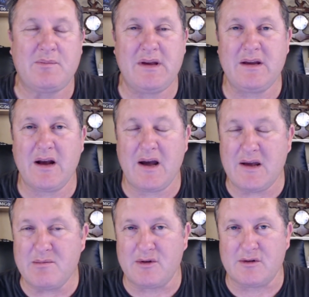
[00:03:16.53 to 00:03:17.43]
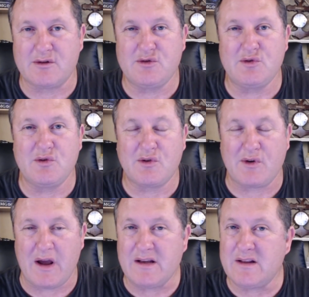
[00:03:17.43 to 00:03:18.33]
being able to
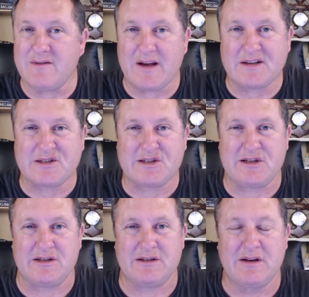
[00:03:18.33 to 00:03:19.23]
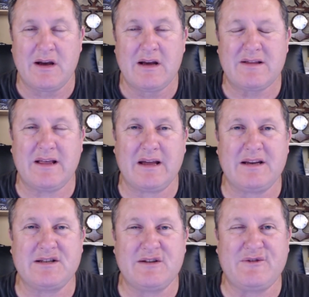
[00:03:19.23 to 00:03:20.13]
create a vaccine that
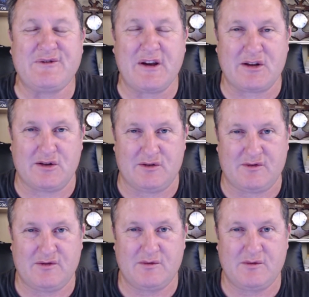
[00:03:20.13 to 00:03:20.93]
is effective.